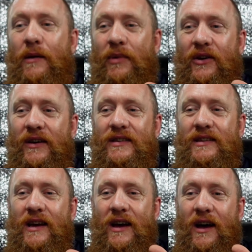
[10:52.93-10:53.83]
Because
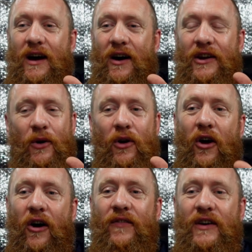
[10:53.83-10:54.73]
I know a
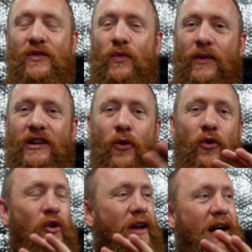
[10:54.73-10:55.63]
lot of us, when we
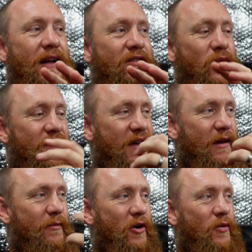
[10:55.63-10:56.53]
don't look at ants, we
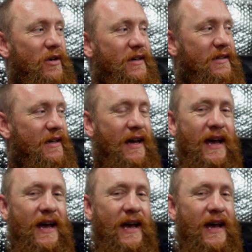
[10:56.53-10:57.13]
think, my word,